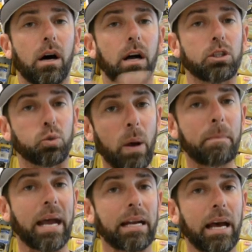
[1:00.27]
a
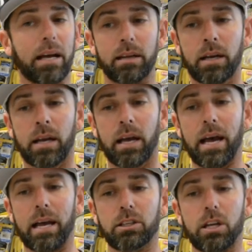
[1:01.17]
swim bait head.
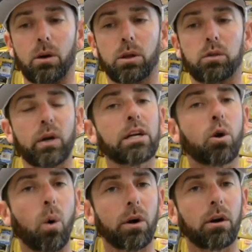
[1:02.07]
And you know, a three
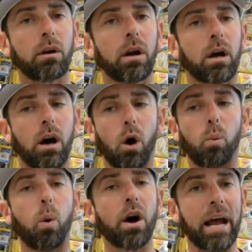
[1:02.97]
quarter, a
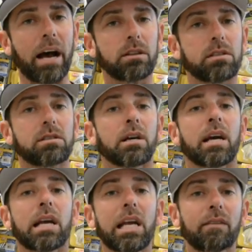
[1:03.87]
one ounce,
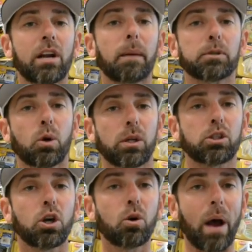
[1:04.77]
even up to a
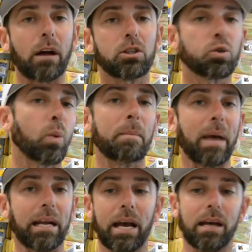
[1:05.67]
two ounce swim
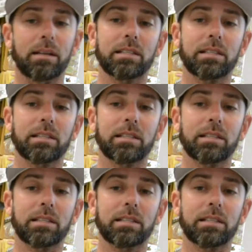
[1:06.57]
bait head.